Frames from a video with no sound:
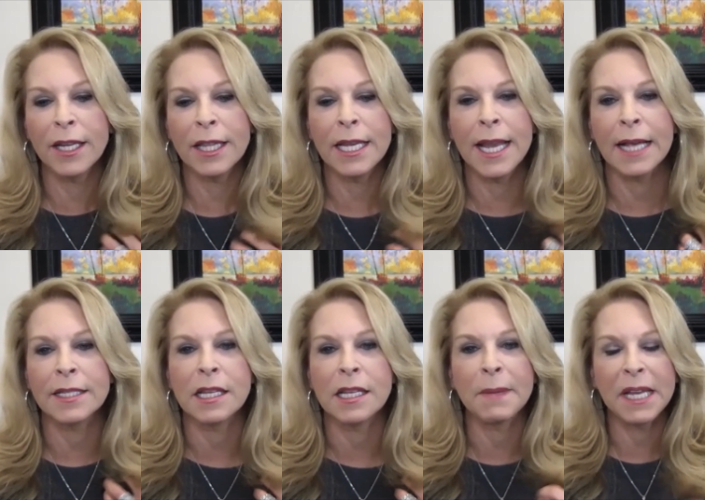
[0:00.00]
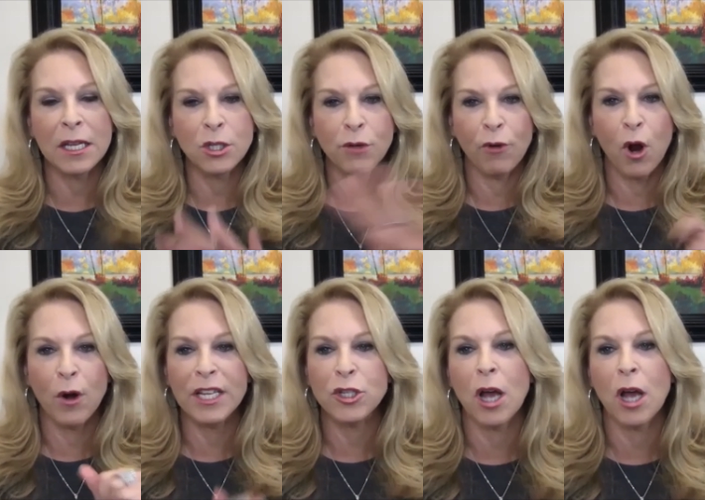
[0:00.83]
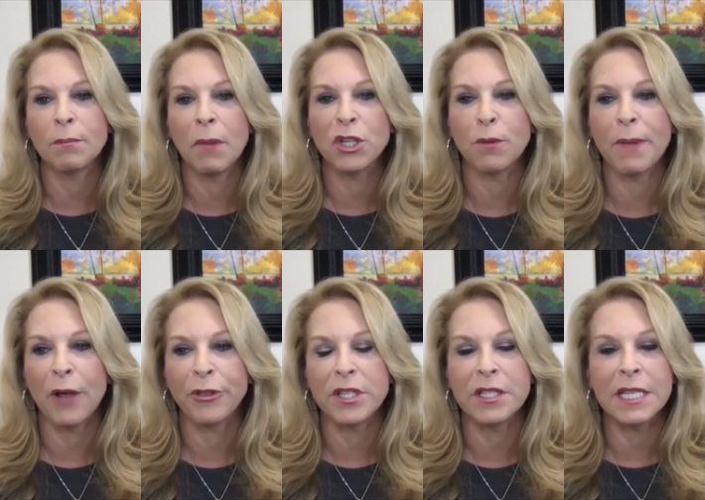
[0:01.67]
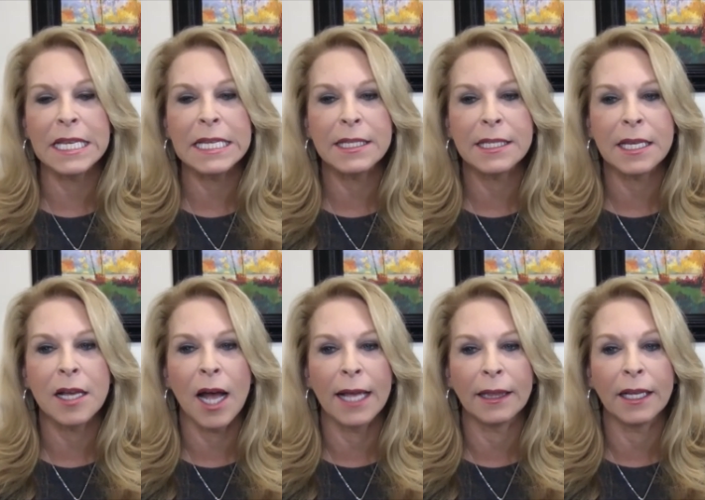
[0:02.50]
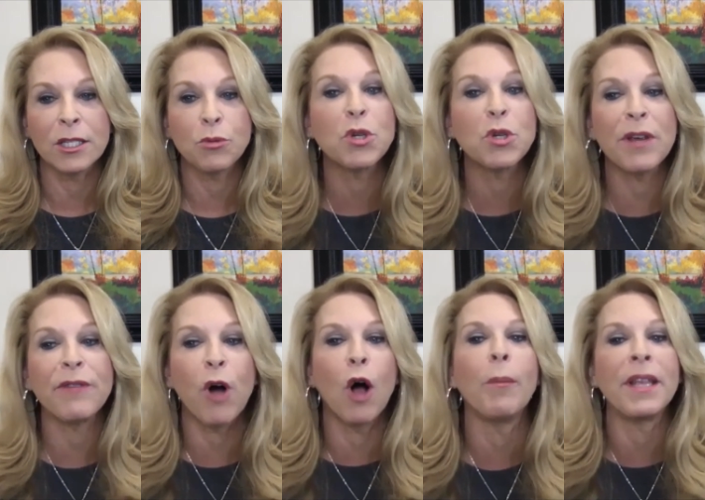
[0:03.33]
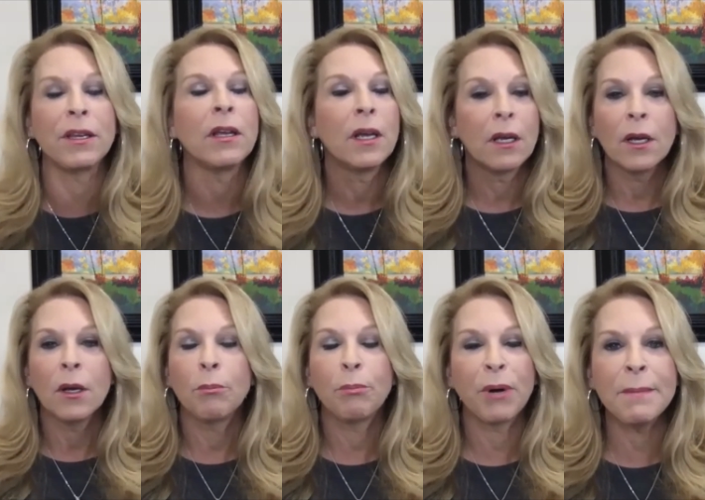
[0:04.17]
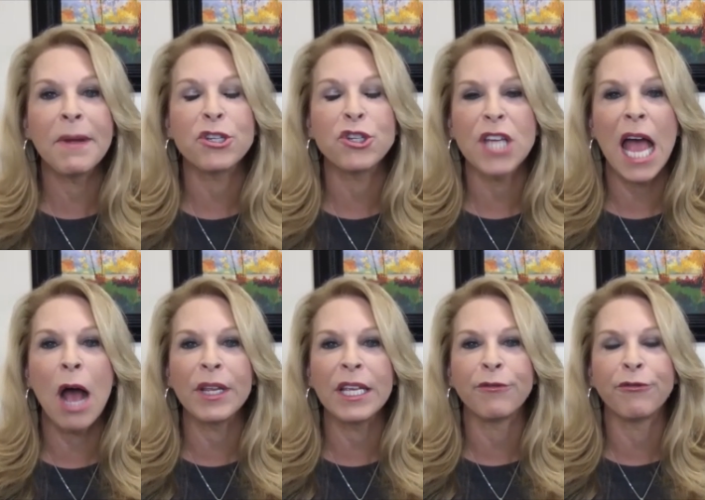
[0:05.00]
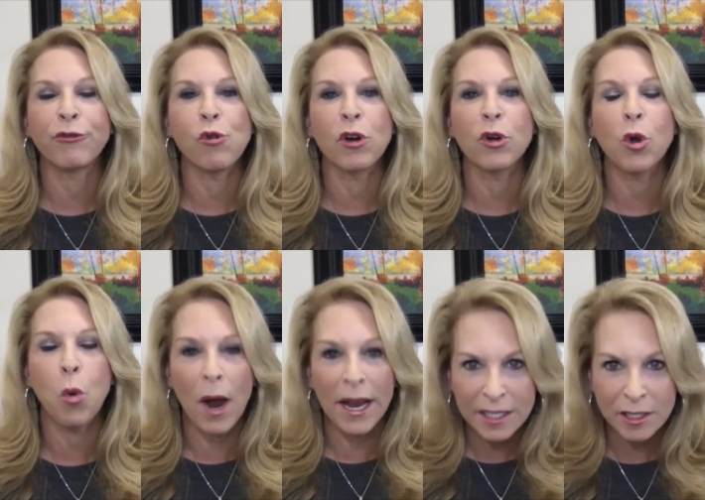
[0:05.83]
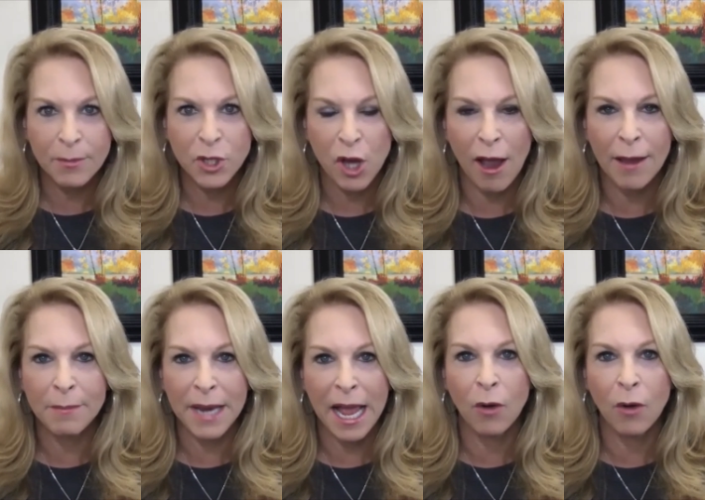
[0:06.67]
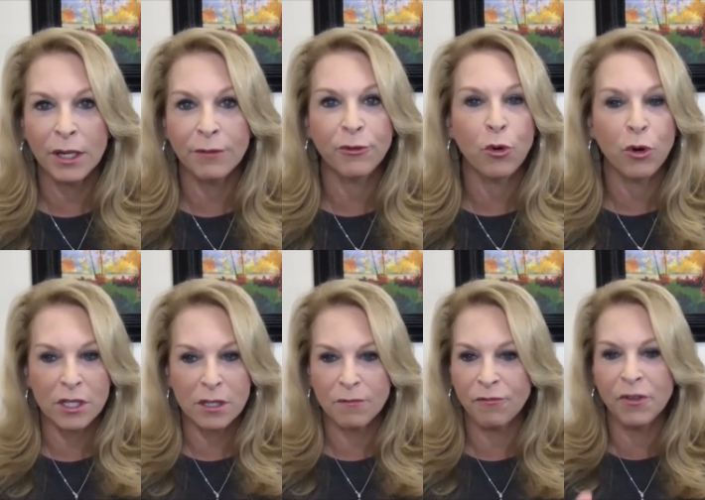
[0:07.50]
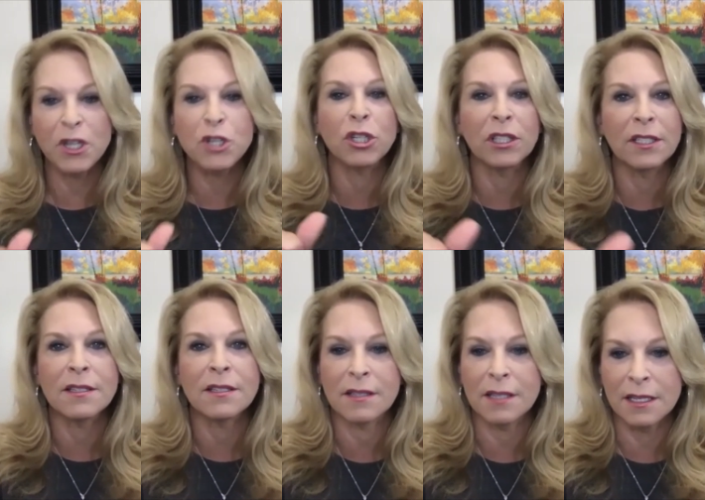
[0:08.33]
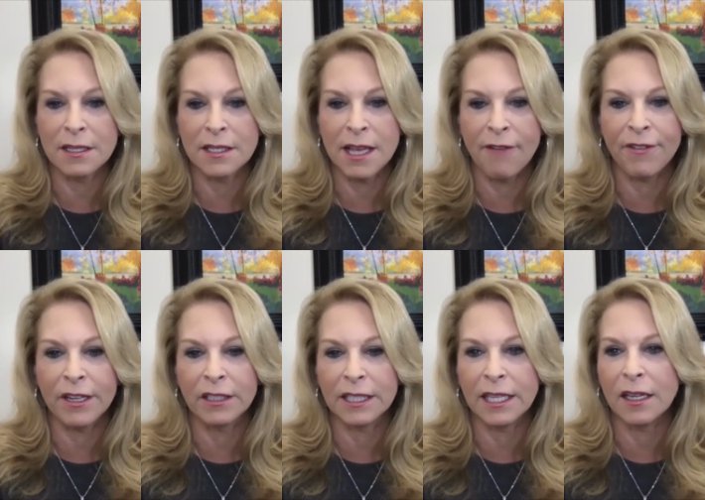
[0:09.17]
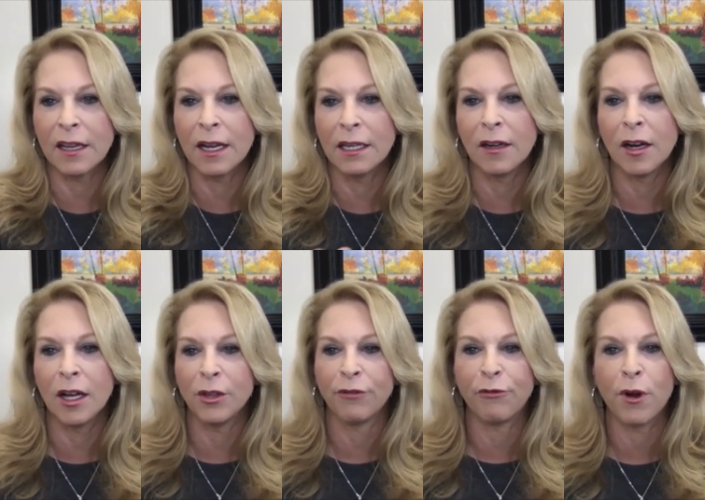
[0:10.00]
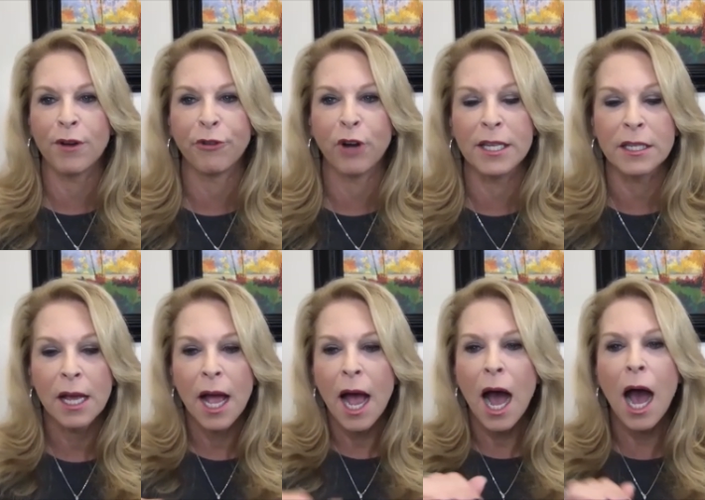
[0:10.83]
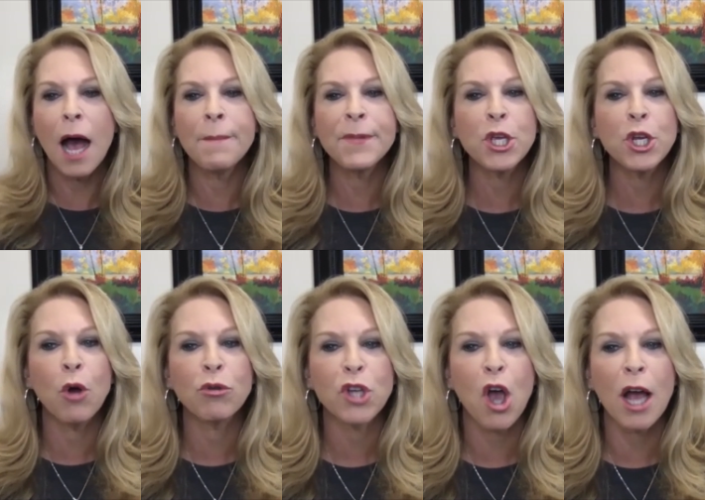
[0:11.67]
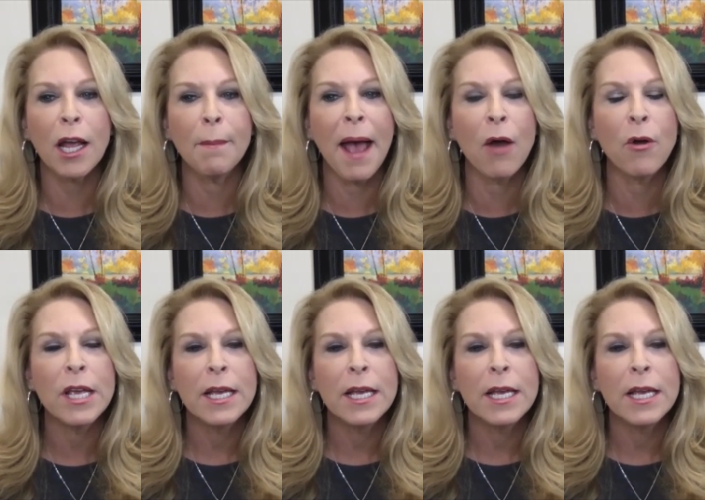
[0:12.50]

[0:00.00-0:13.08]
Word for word: to the next thing because you've already talked much about the CDC guidelines, which we've all been pretty much touting for quite some time now, and of course, vigilance is definitely uh, on the forefront. Uh, you know, talk about